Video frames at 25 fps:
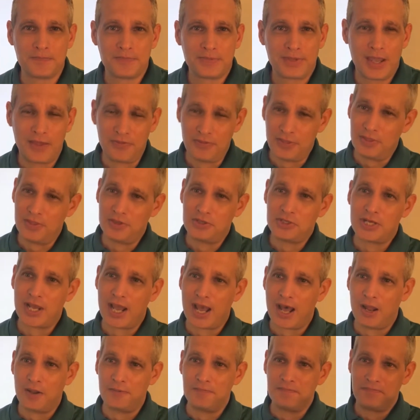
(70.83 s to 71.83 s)
And then the
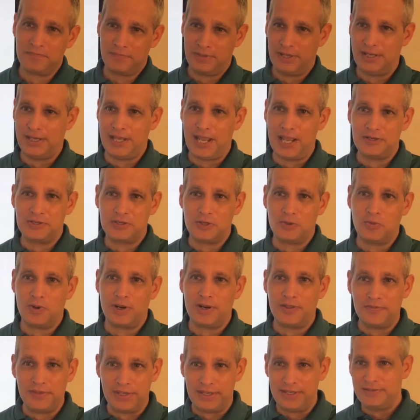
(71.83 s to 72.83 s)
child engaged in one of
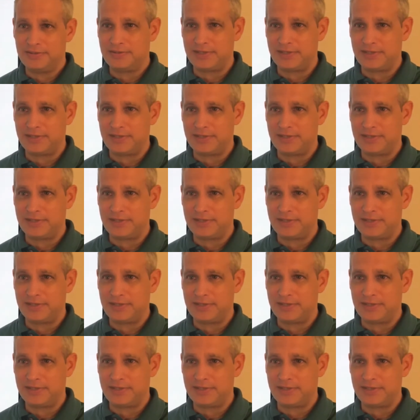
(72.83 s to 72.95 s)
these,